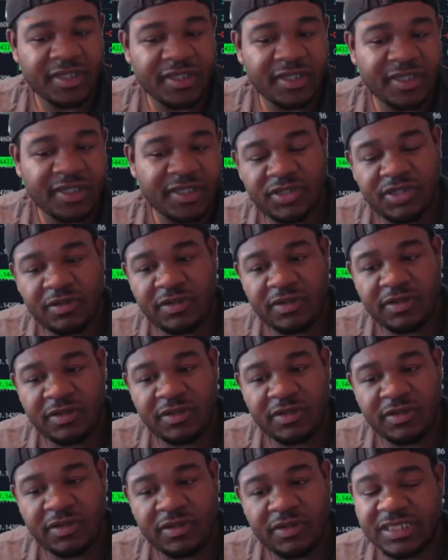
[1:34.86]
the Euro
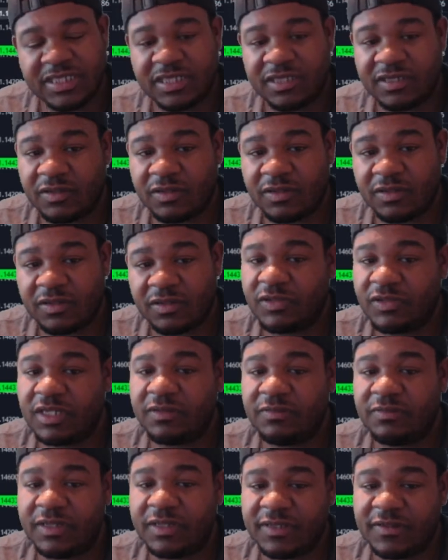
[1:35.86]
USD is looking
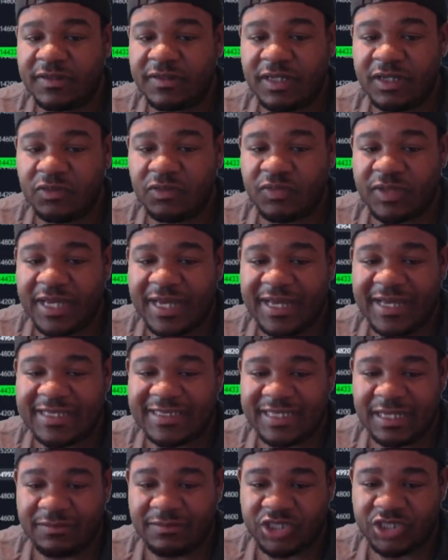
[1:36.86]
really good
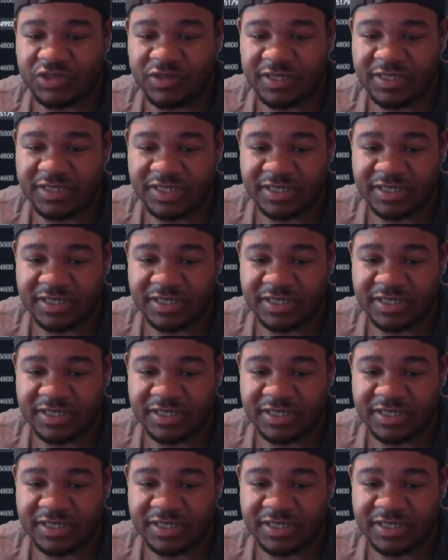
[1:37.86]
as I was trading.